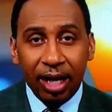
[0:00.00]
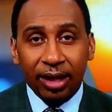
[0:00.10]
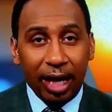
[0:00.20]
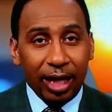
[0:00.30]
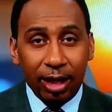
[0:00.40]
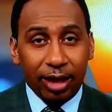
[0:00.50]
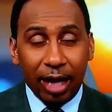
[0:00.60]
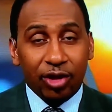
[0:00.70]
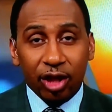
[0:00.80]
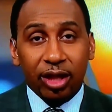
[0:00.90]

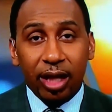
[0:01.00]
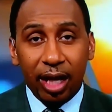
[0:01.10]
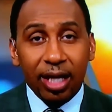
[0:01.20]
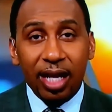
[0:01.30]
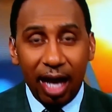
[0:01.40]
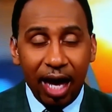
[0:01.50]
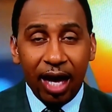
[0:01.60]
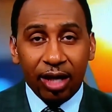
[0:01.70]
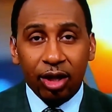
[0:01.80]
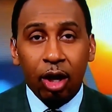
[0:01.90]
that just in the
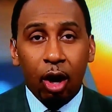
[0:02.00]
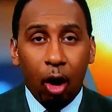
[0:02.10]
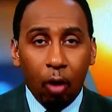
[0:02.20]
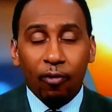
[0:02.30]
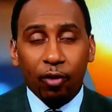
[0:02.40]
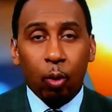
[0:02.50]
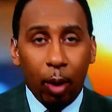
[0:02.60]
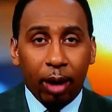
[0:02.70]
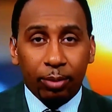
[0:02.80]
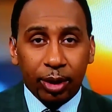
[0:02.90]
end
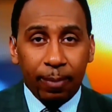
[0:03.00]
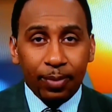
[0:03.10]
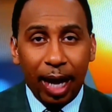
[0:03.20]
overwhelmed him.